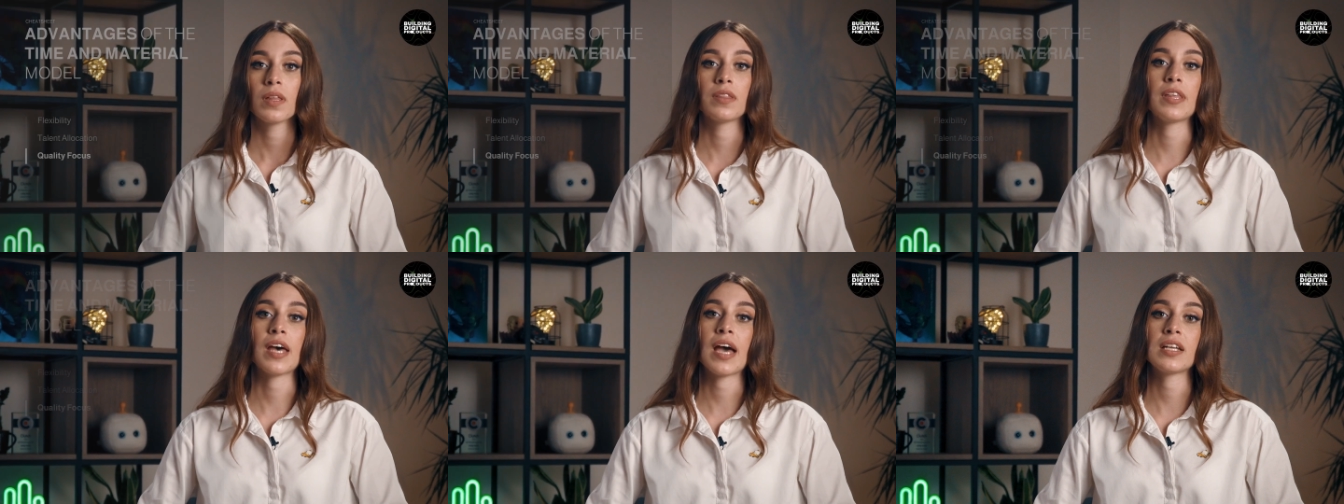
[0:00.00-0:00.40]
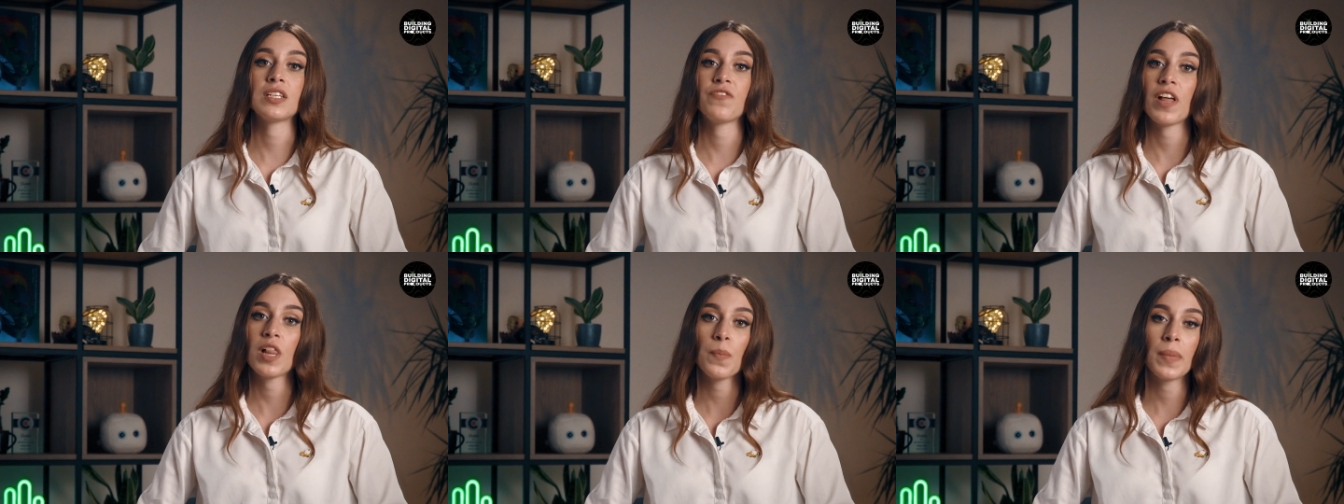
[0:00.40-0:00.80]
the
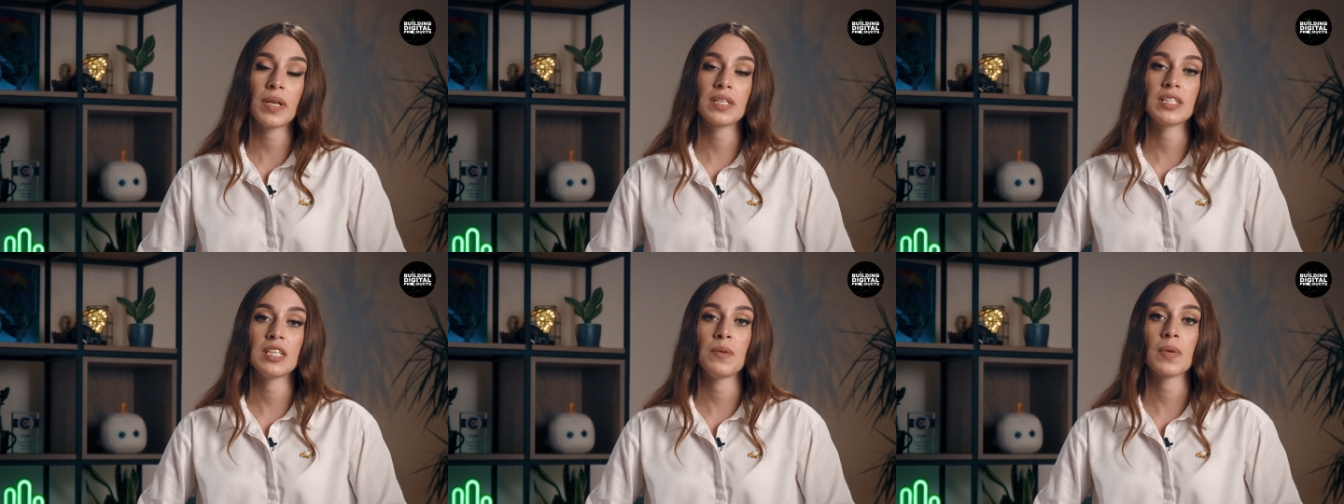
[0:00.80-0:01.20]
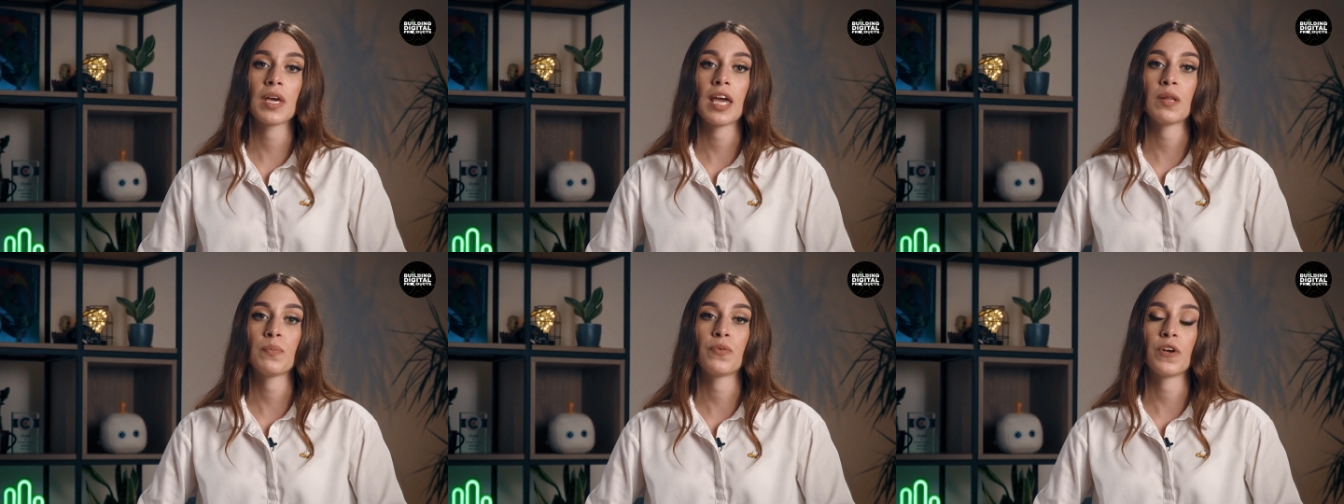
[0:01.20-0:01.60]
development team
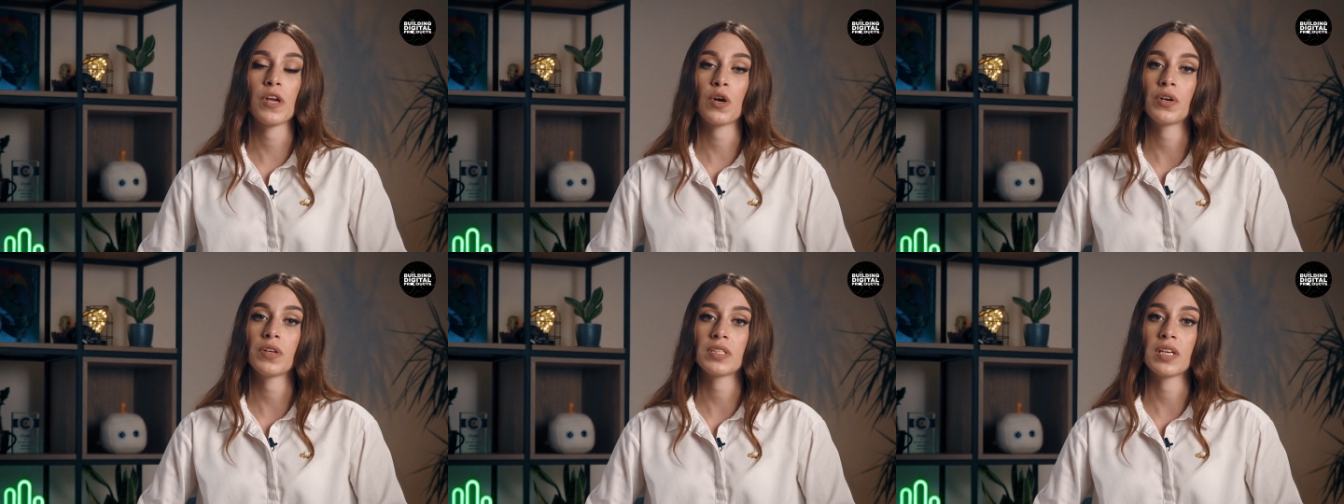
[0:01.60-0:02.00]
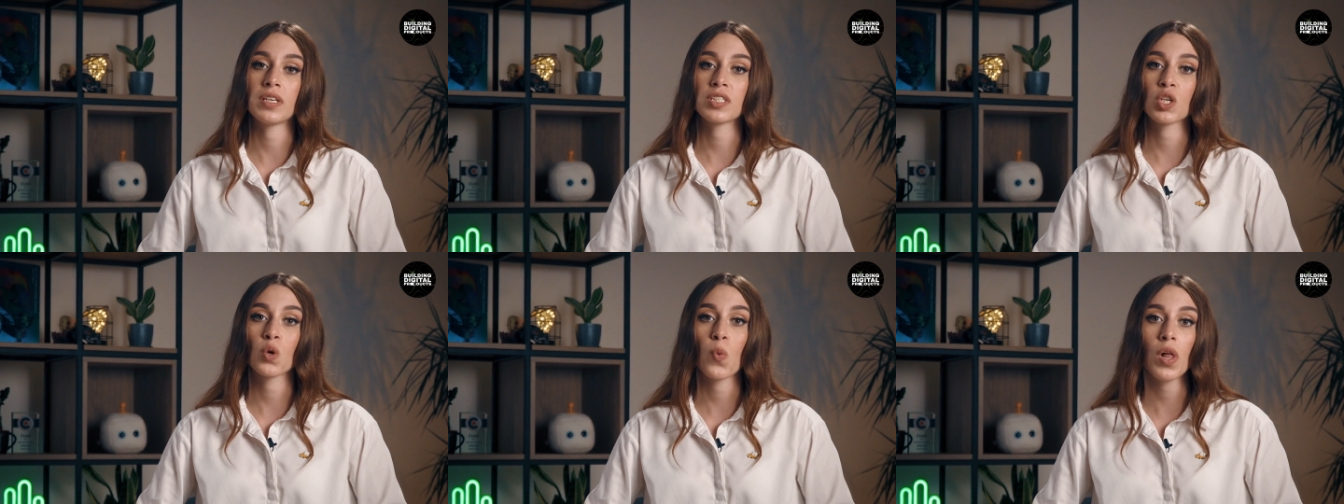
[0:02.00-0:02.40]
can
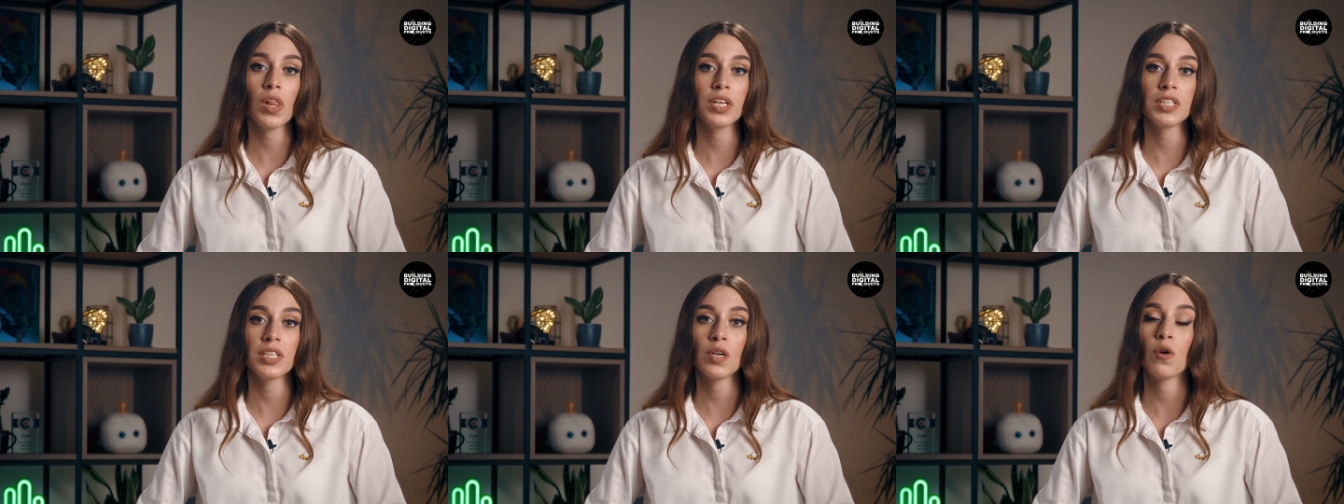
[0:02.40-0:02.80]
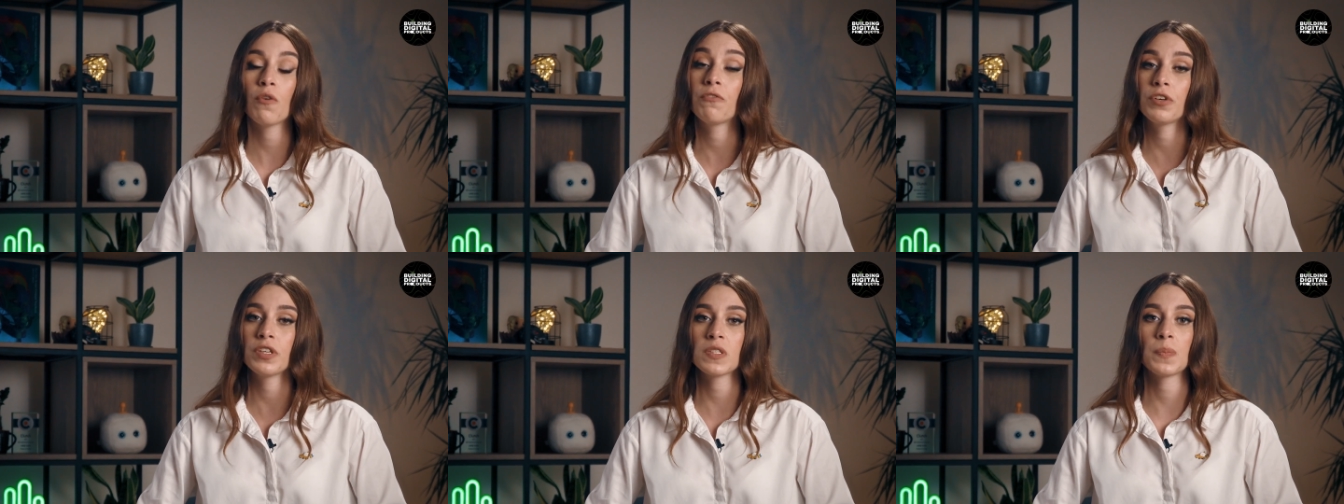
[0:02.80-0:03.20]
prioritize quality
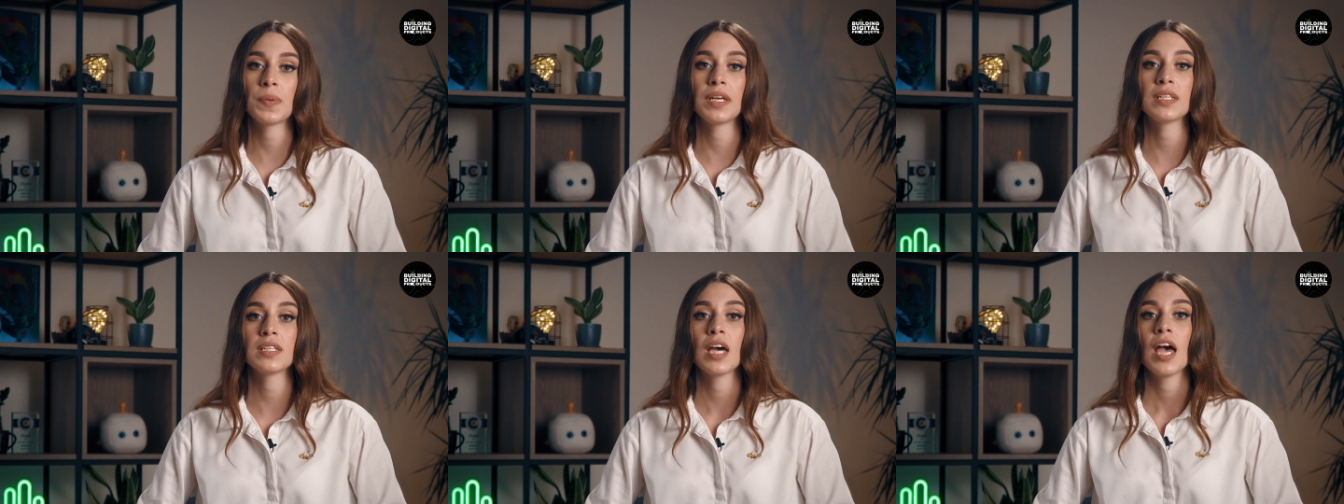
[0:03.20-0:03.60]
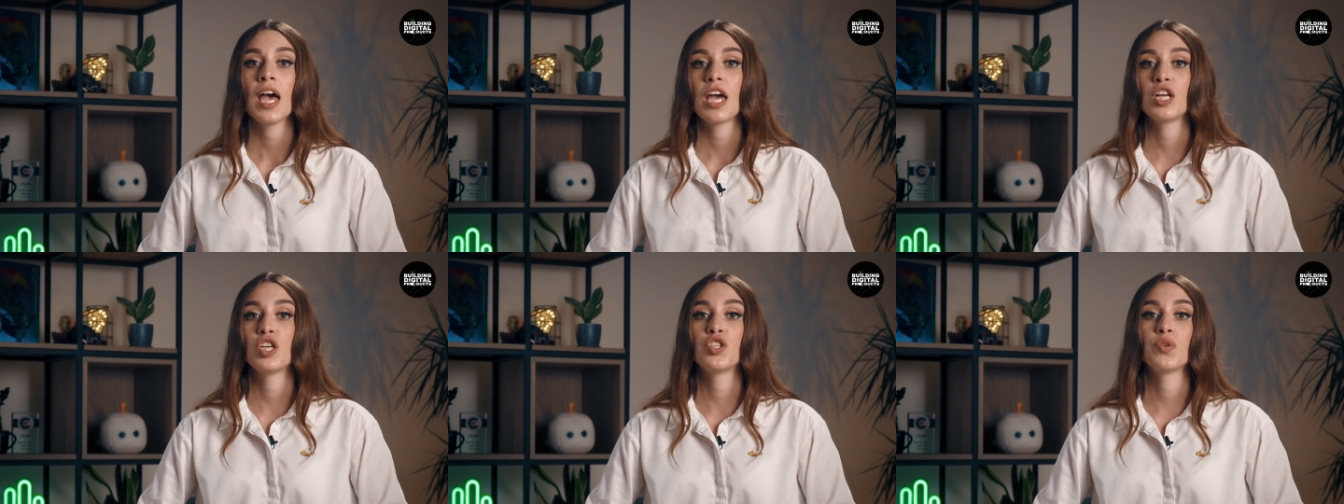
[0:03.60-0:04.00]
over speed,
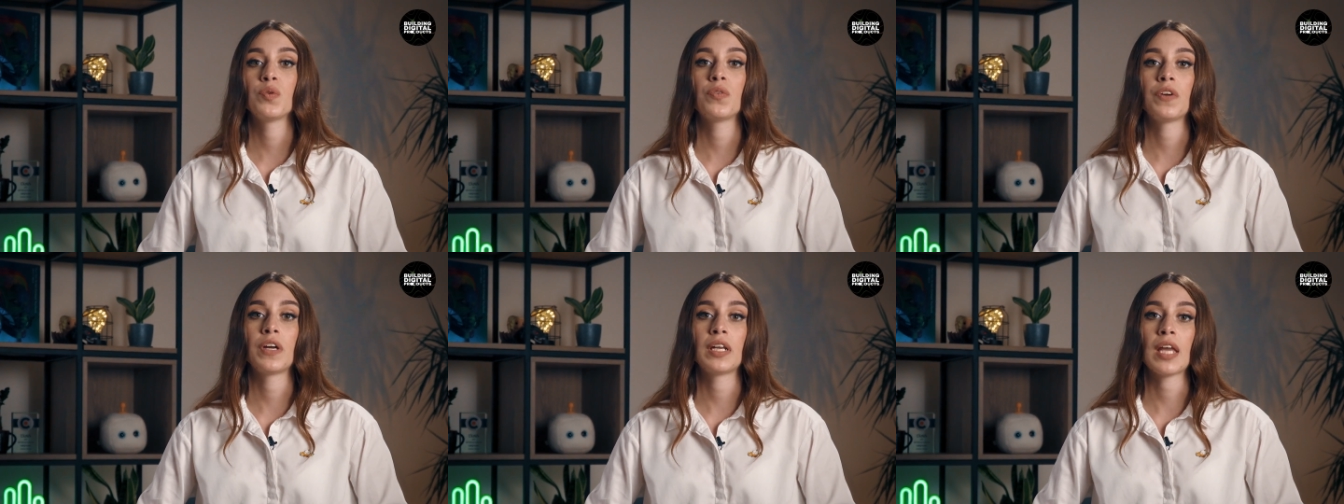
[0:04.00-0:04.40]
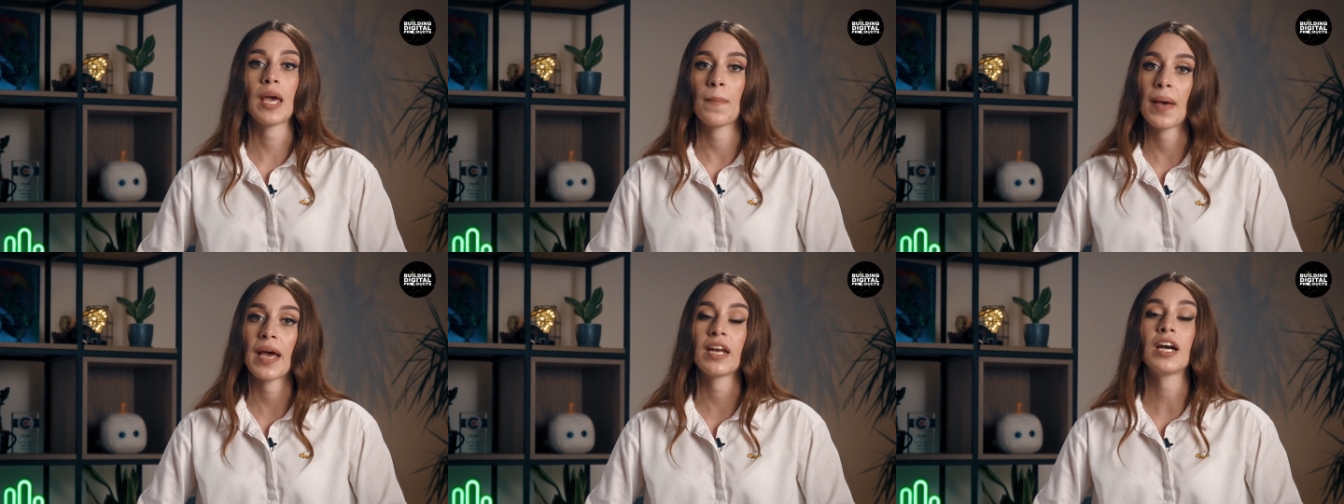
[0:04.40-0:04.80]
ensuring
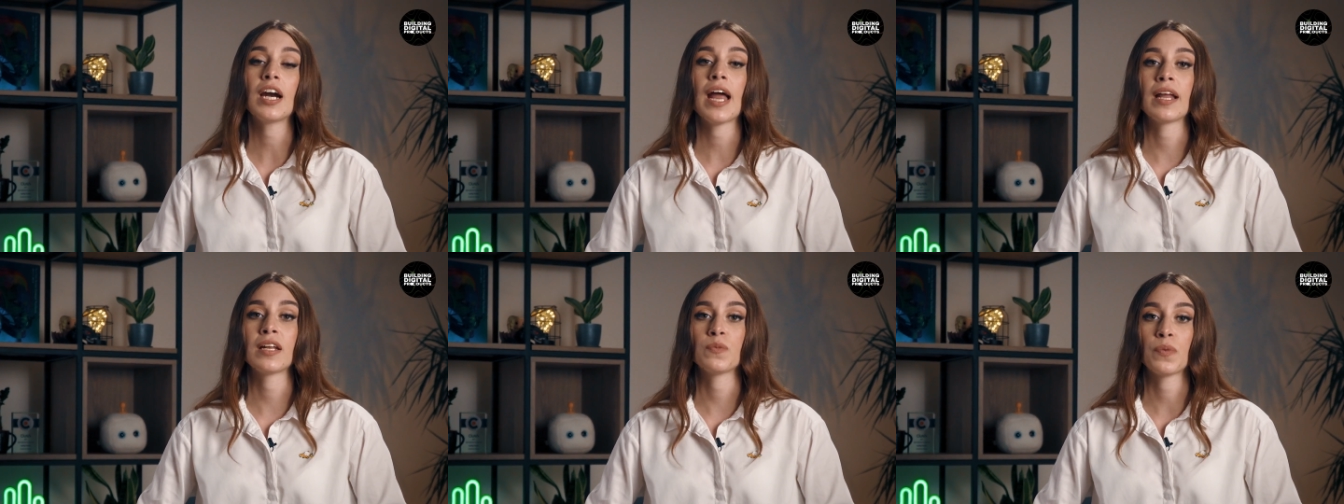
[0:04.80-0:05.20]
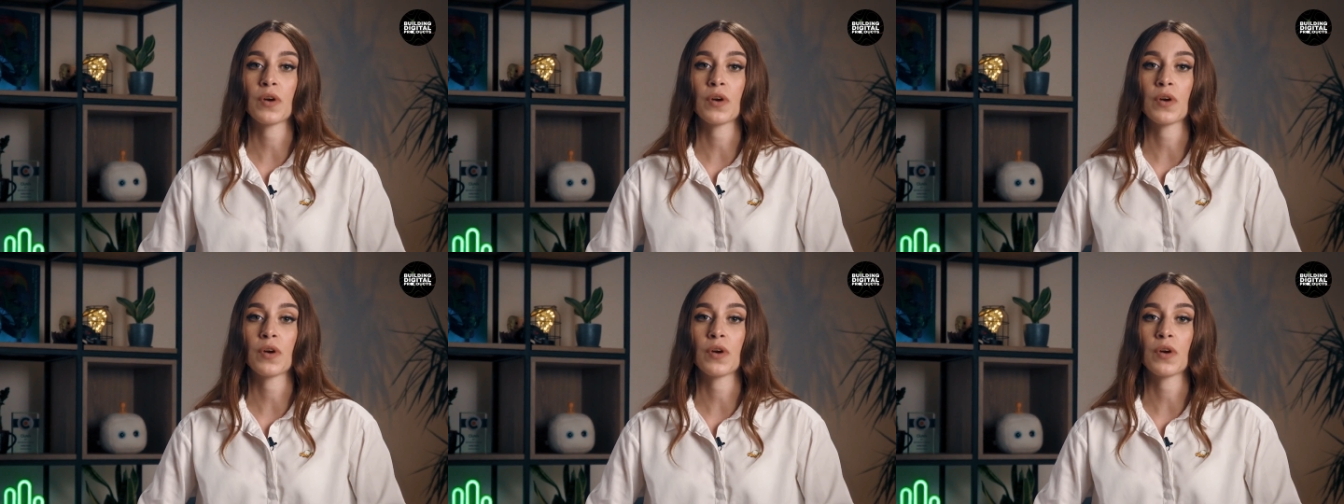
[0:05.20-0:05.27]
a better end